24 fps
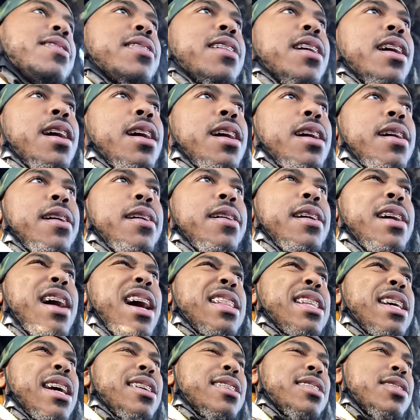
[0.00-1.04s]
Uh, I
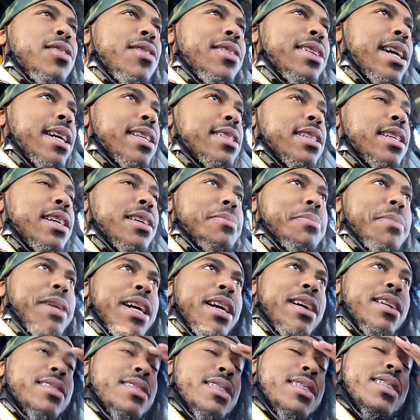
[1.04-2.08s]
think it's going like 10
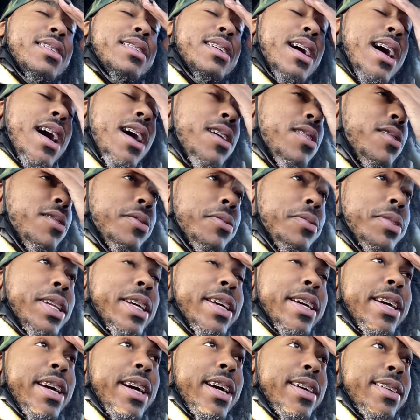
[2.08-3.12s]
miles. Look, I don't really
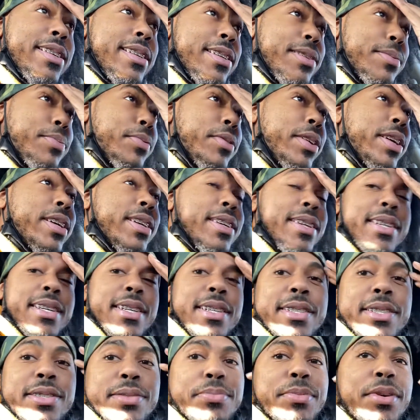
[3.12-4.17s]
care at this point
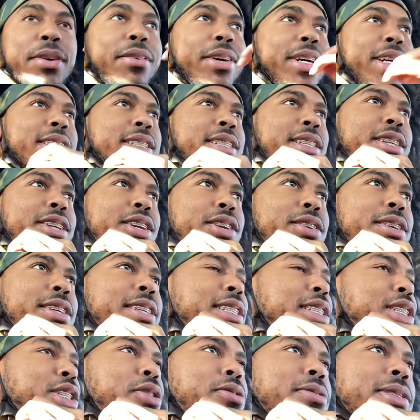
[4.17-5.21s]
because, bro, it's
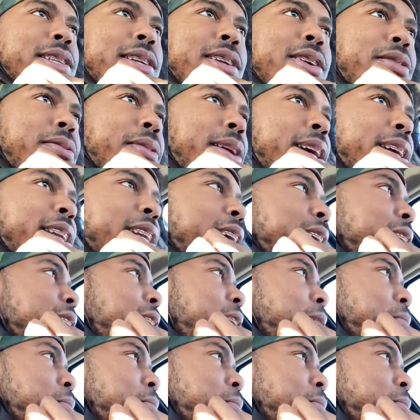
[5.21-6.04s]
it's so slow right now.